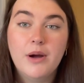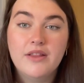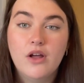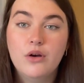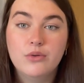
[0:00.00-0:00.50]

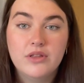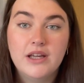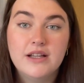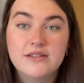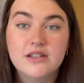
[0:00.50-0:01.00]
and the whole
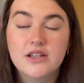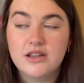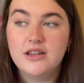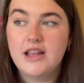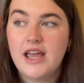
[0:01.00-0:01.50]
thing is that
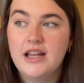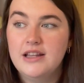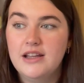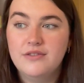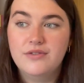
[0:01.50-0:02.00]
they
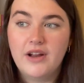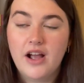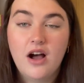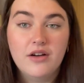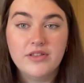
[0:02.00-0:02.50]
live like
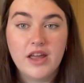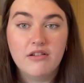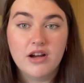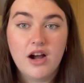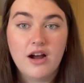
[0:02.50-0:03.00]
half the year
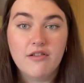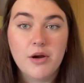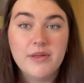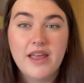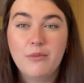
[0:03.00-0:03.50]
in
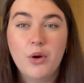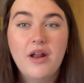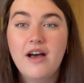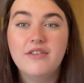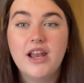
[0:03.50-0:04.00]
Cairo and they won't
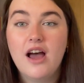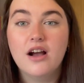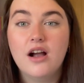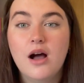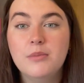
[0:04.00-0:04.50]
ever let her
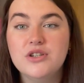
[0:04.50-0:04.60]
come,